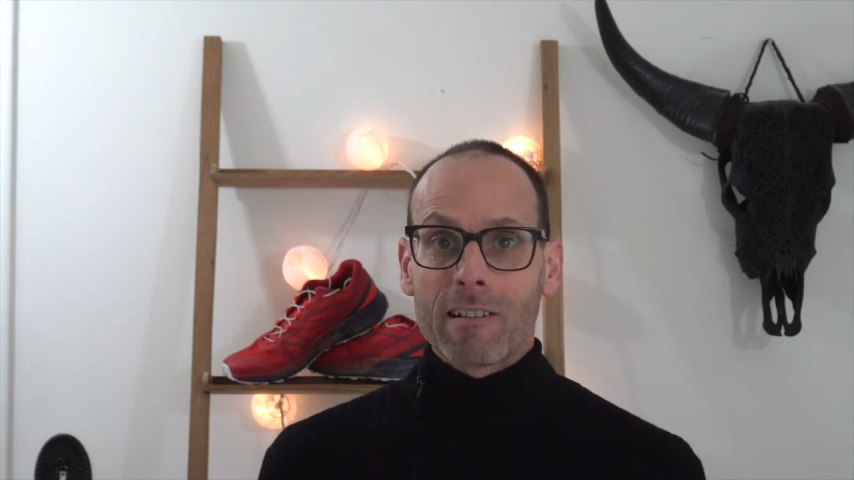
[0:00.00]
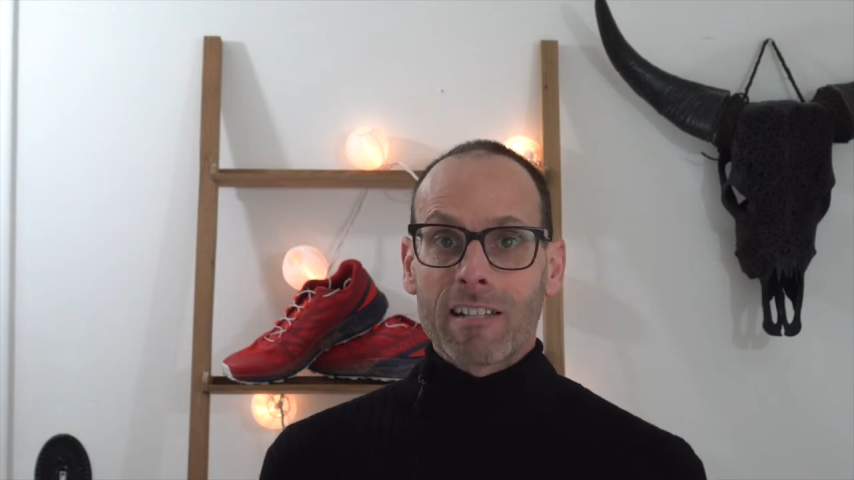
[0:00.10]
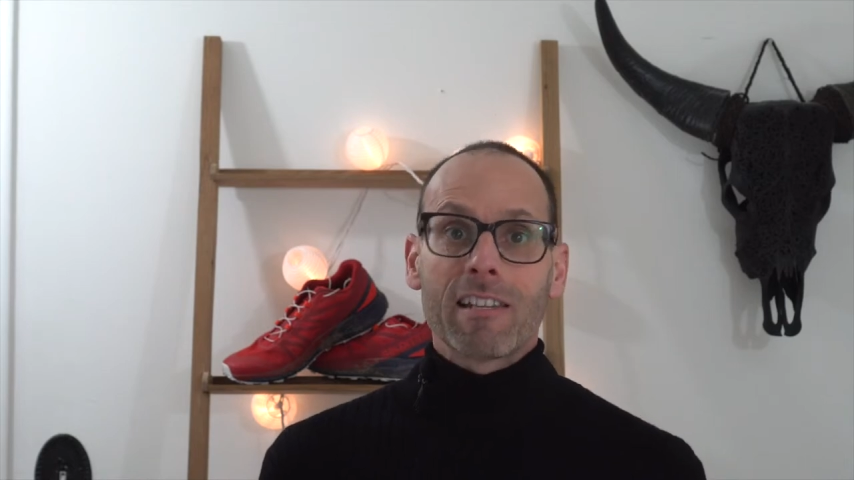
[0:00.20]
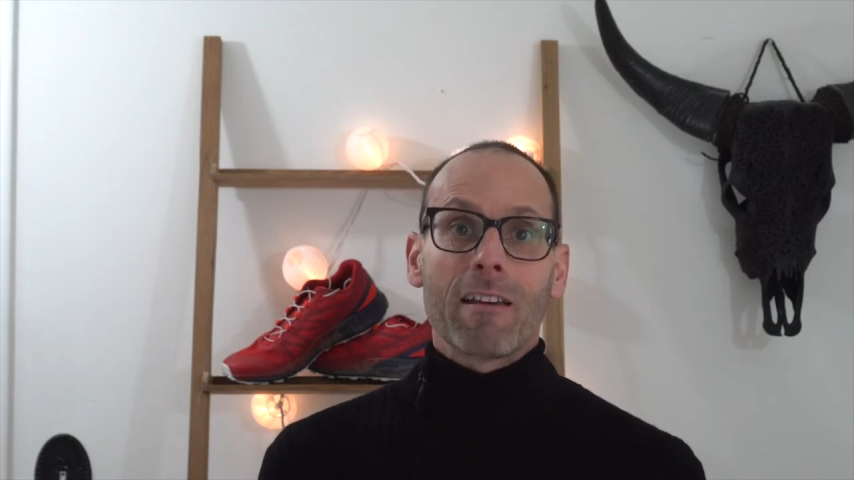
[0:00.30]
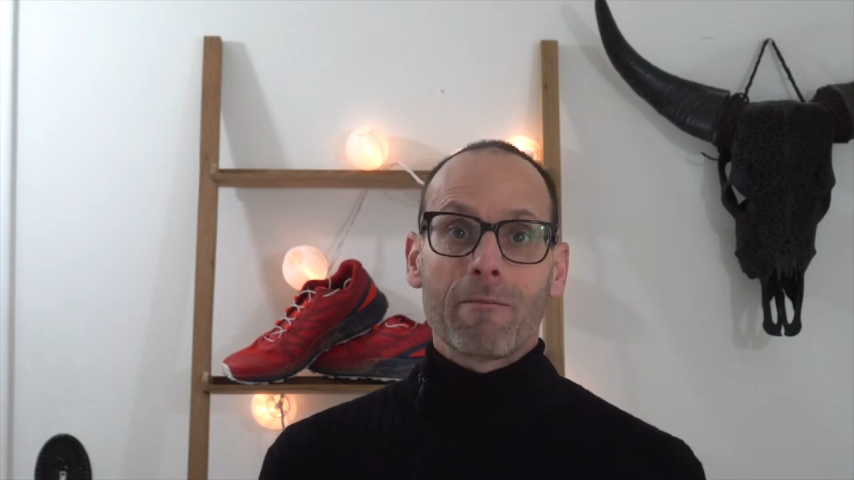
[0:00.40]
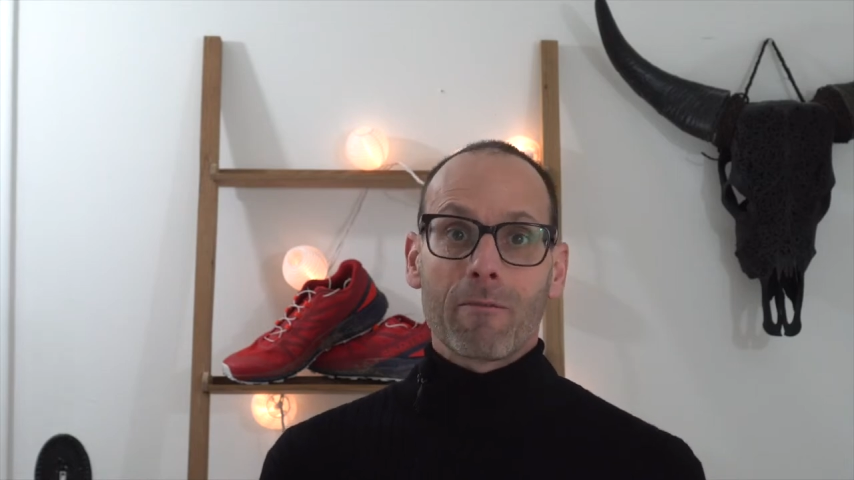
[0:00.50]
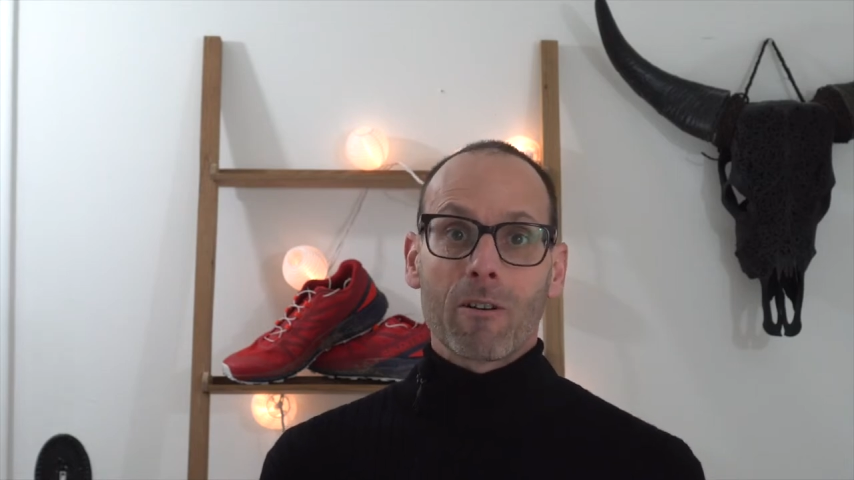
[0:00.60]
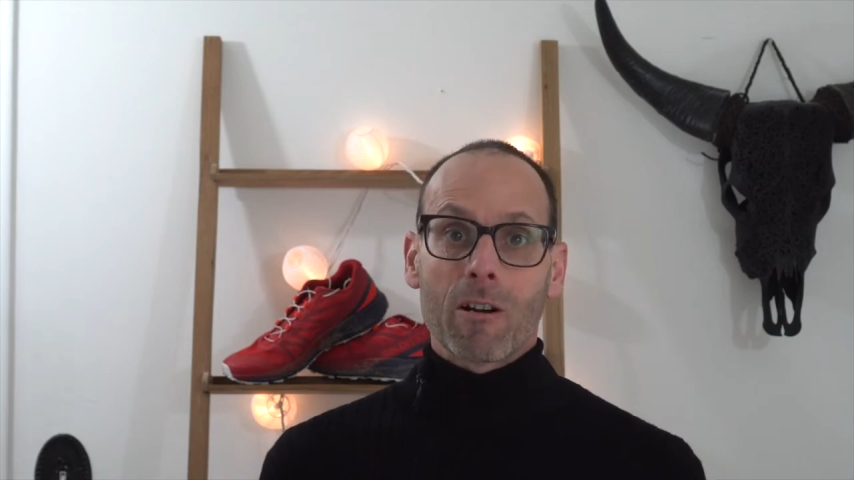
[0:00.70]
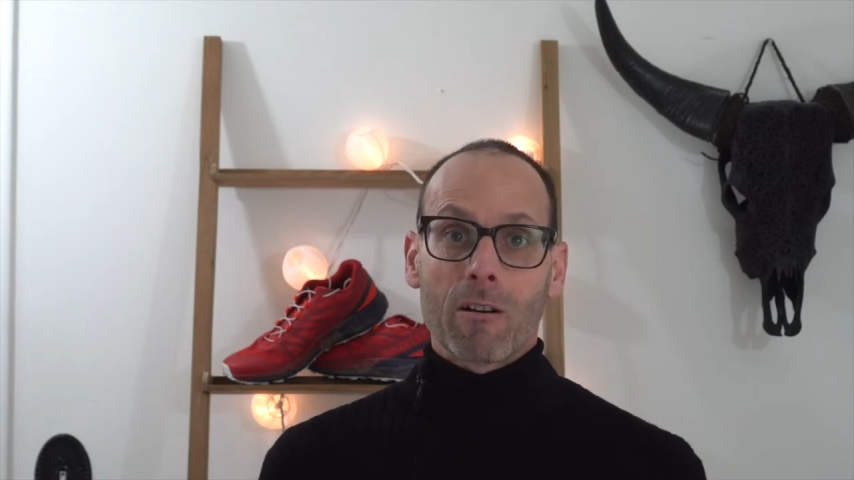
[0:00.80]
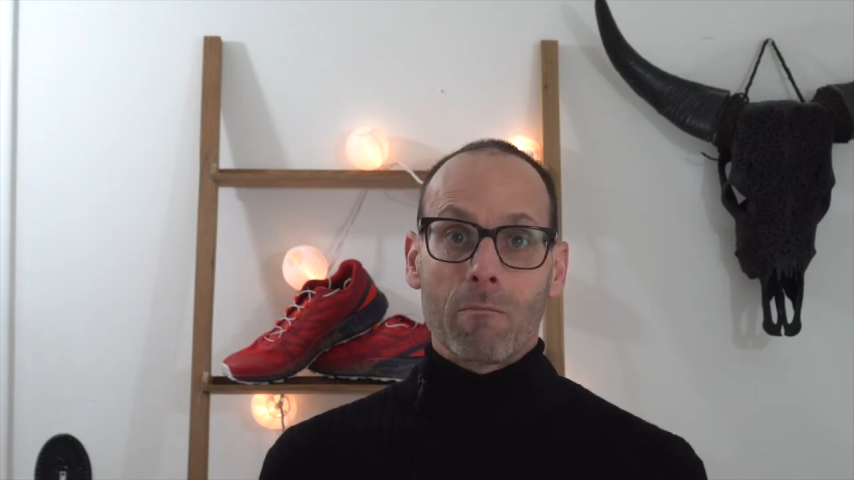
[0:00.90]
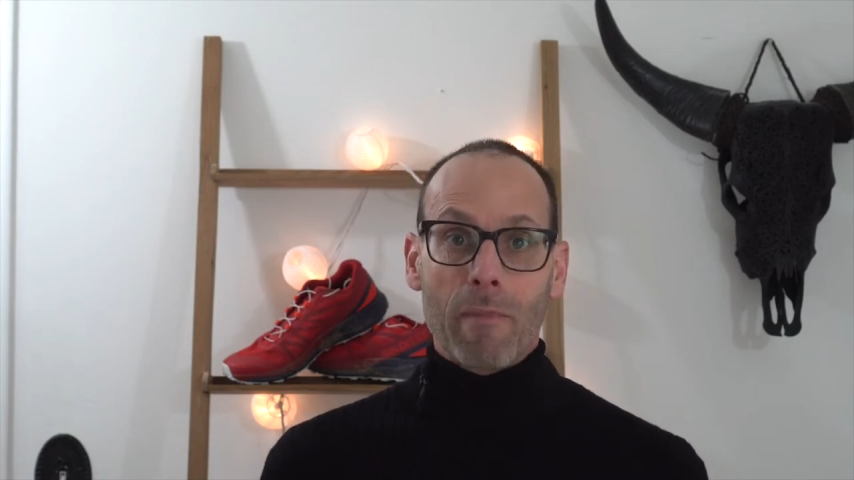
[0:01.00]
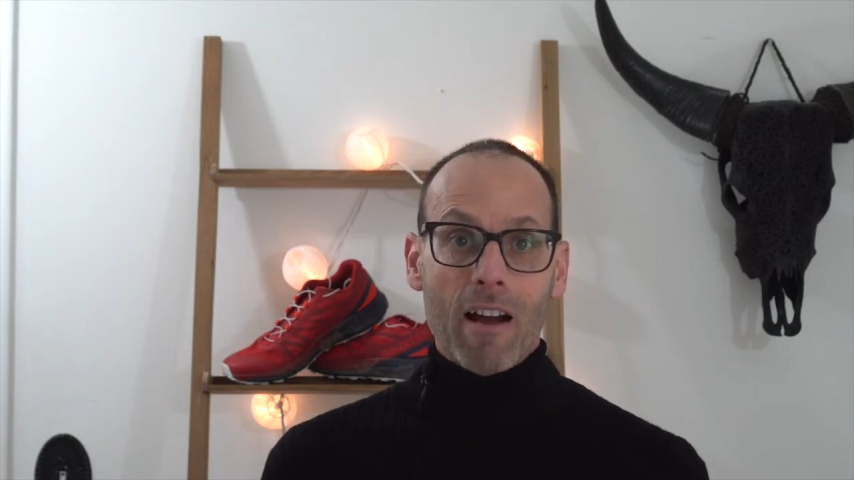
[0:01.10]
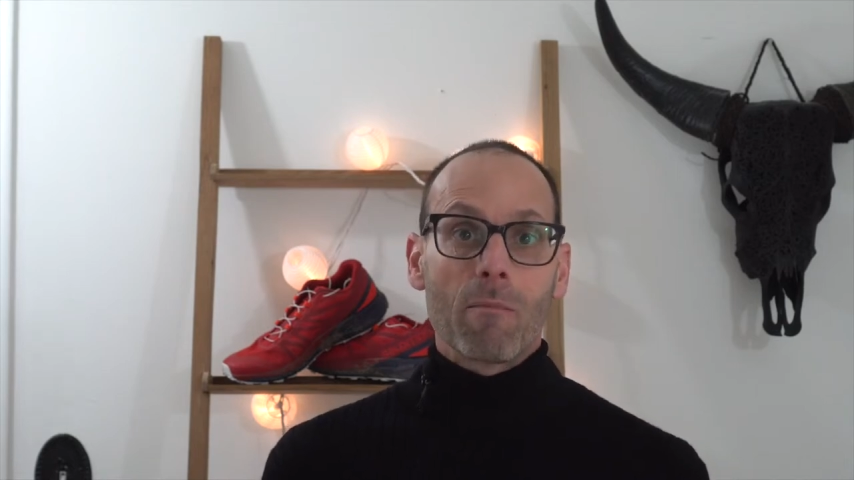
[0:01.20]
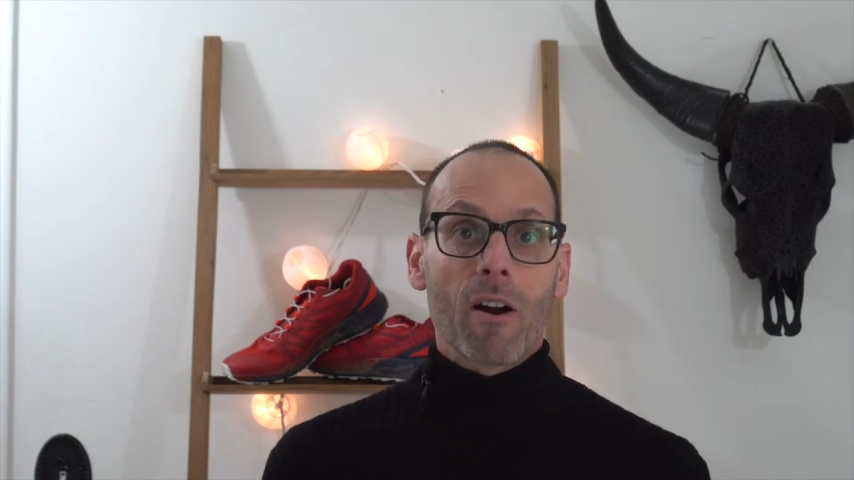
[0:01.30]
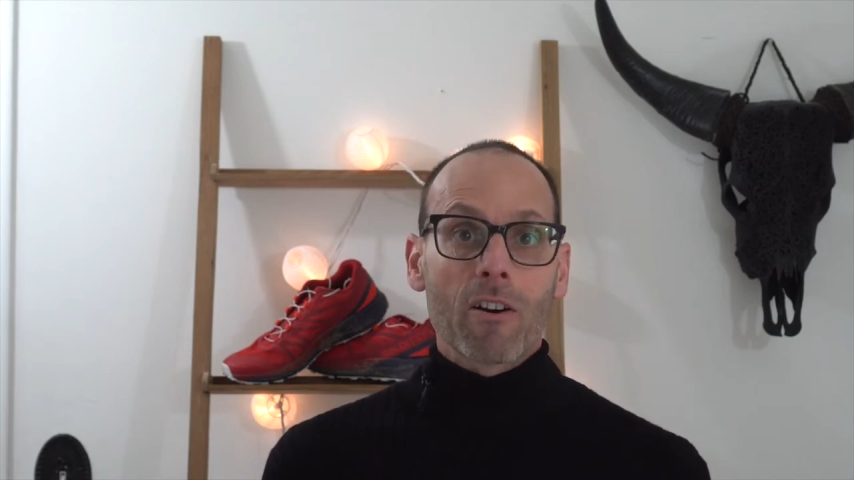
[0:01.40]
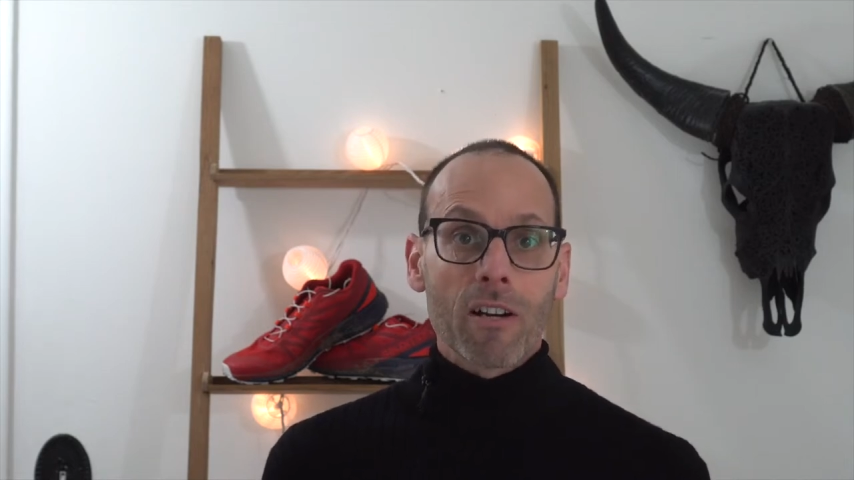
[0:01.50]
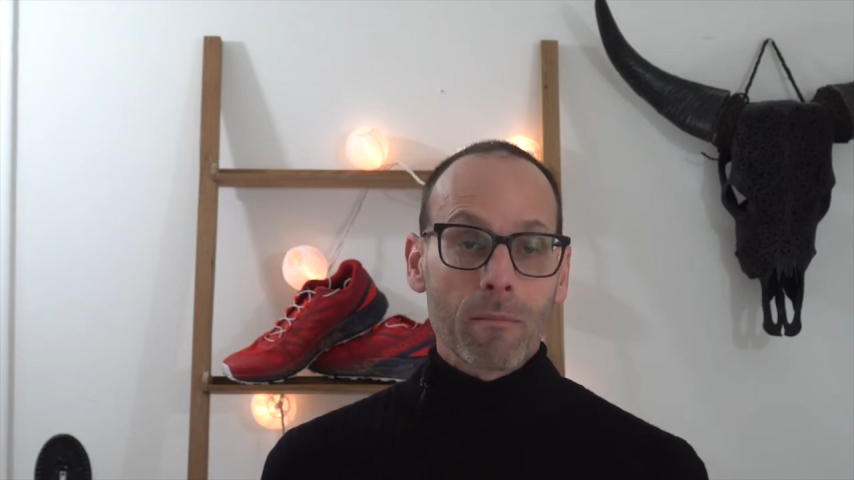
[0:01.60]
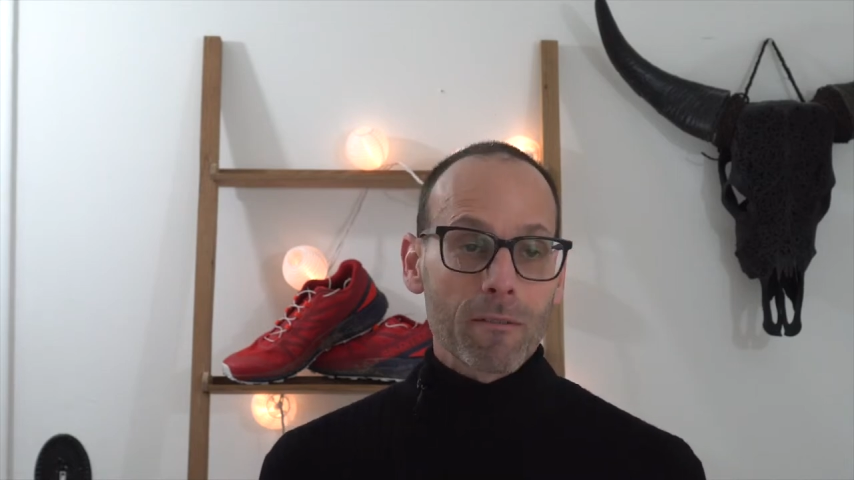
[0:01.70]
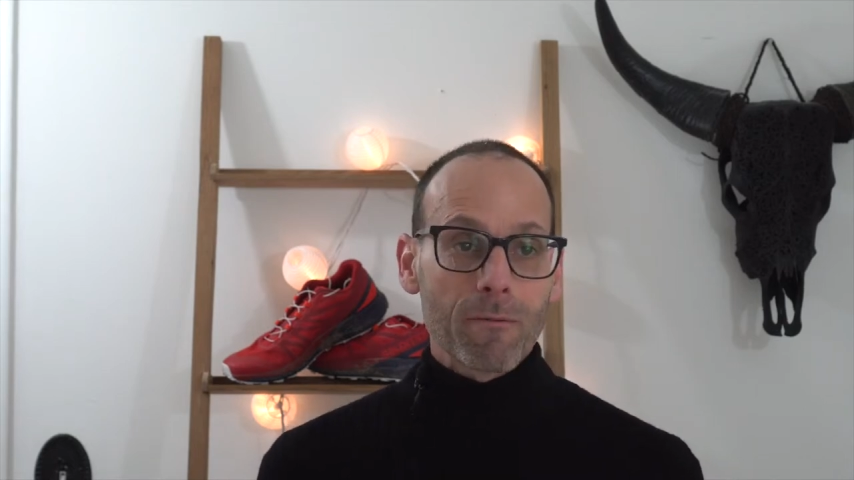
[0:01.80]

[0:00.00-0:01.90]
let's say for mile marker number